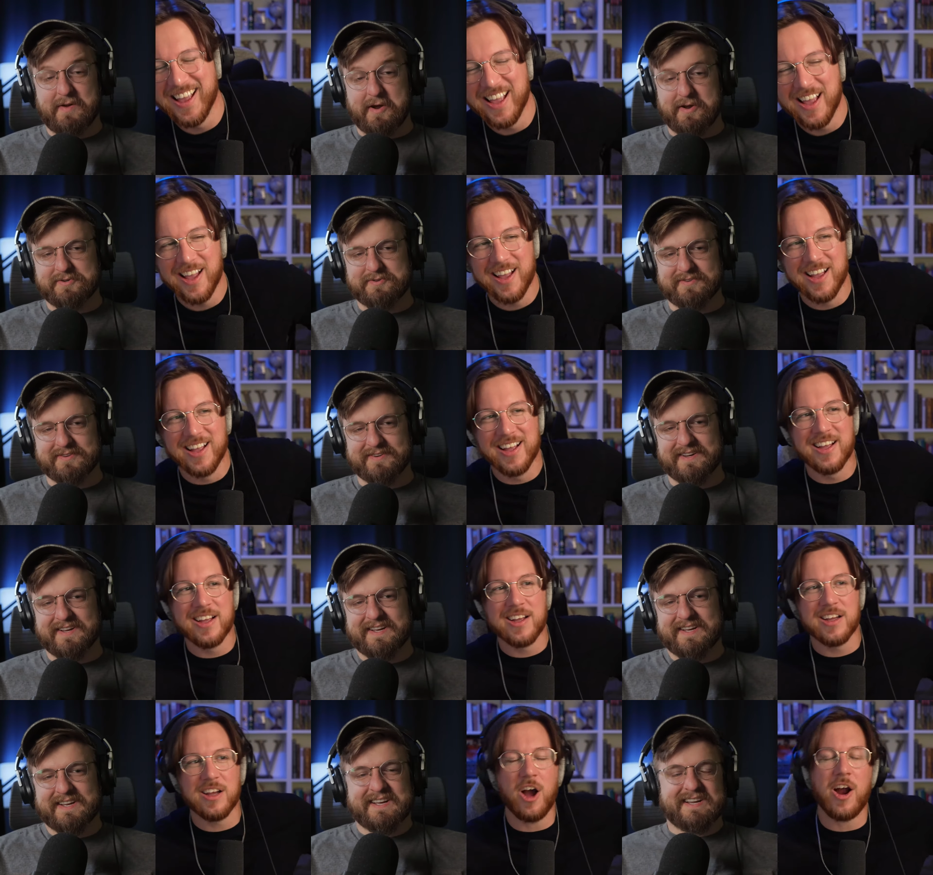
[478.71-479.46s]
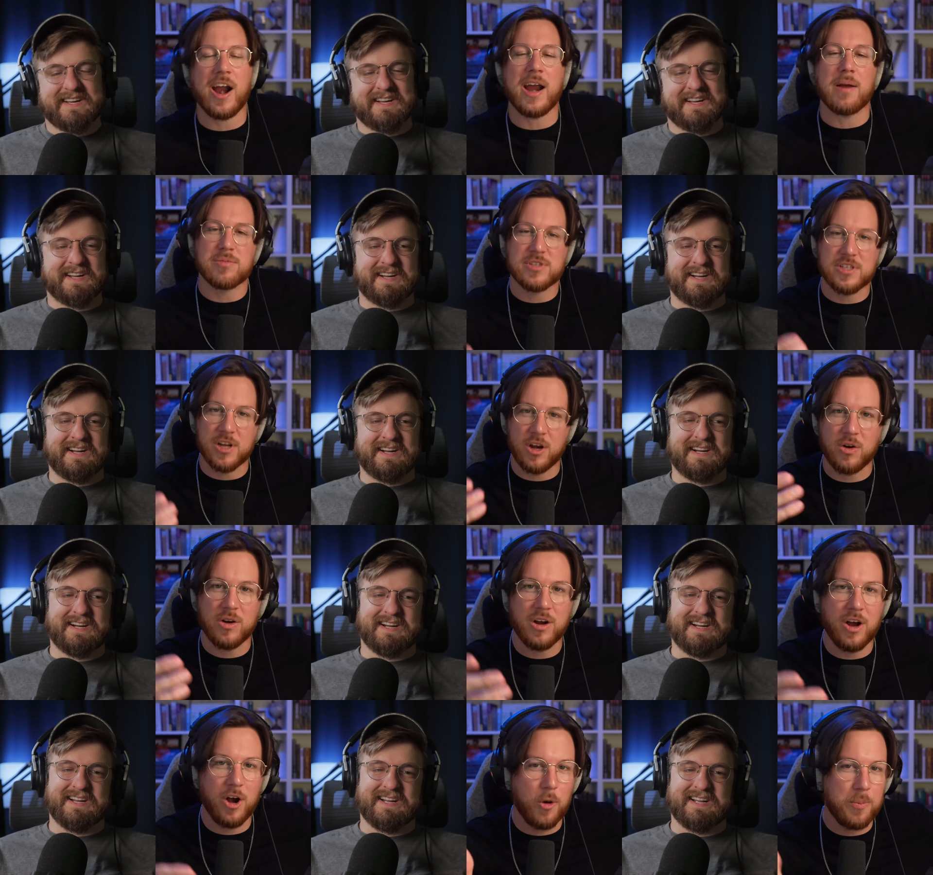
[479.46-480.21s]
Speaker 1: very true. All right. So,
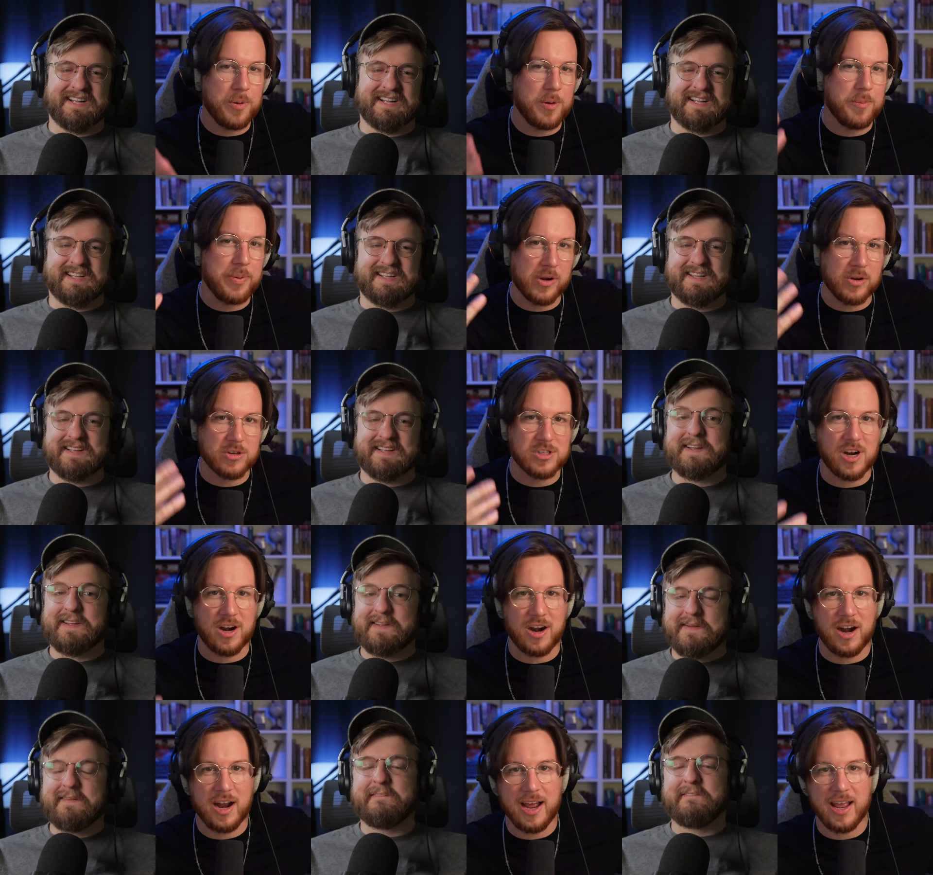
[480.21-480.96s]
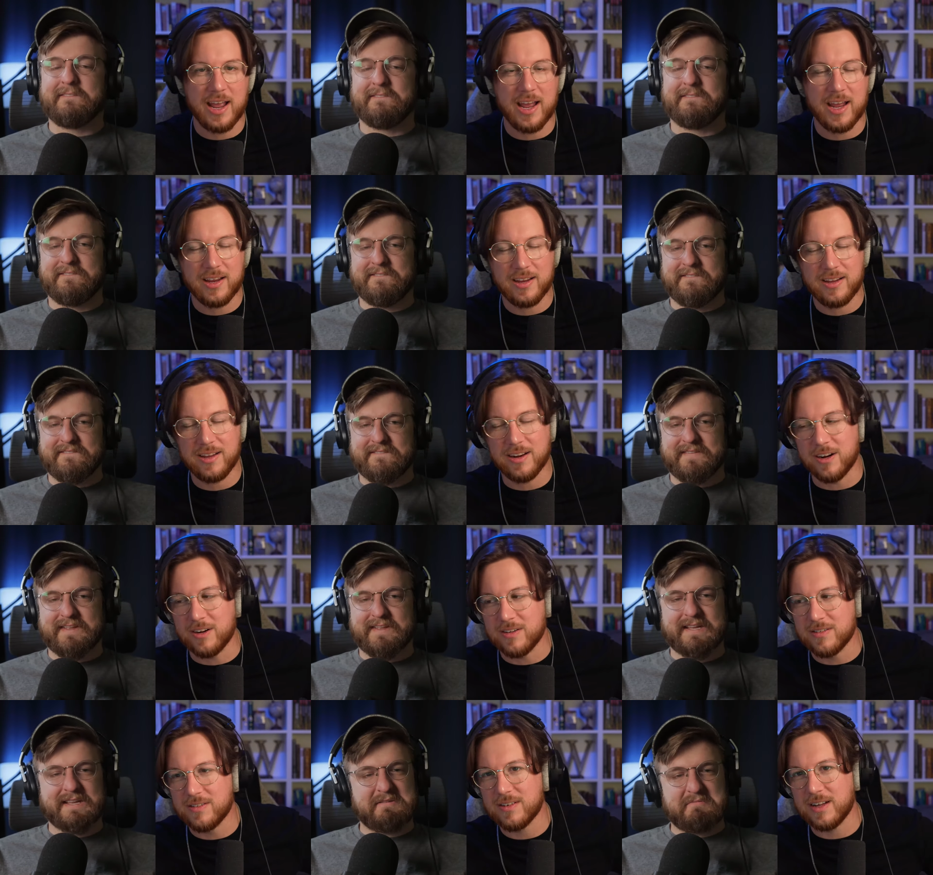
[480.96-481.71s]
uh, open a pickle jar. I, you
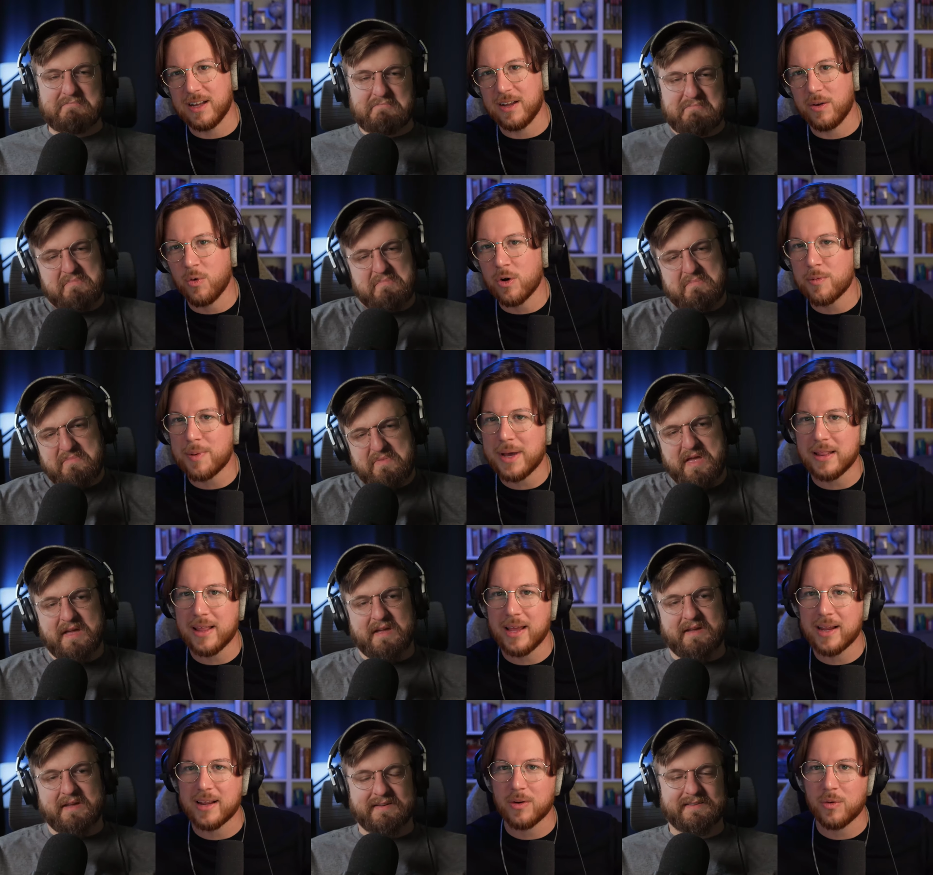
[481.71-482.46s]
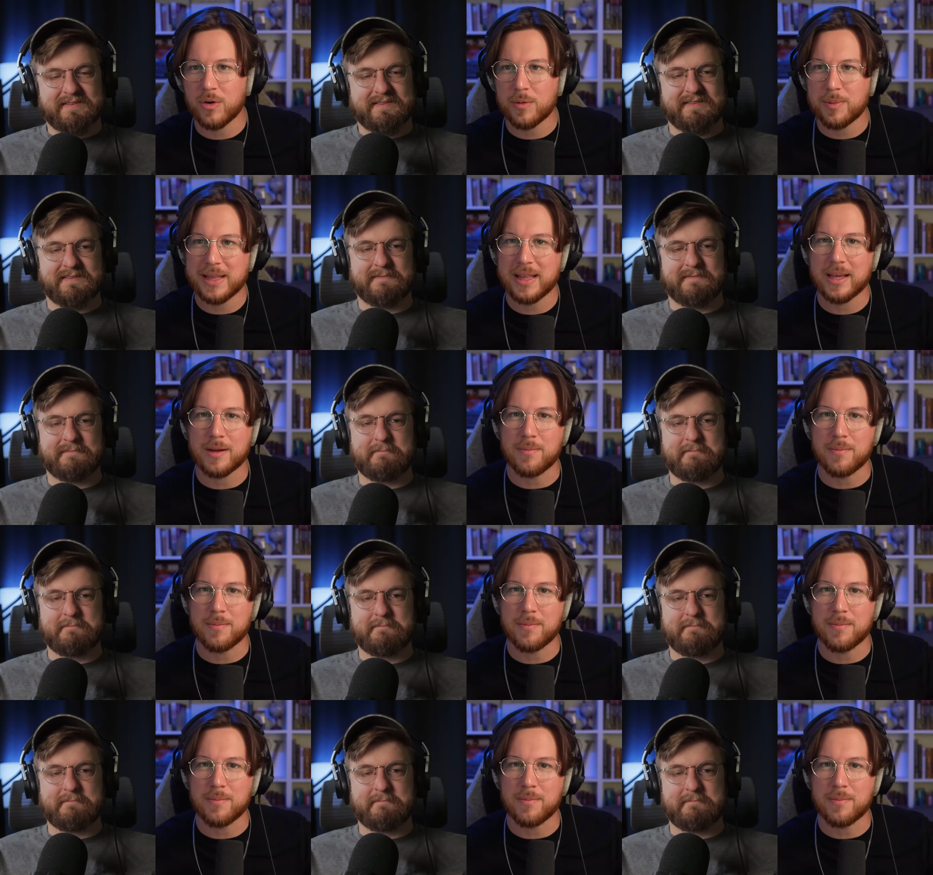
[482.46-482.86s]
know, what about yeah. like what about like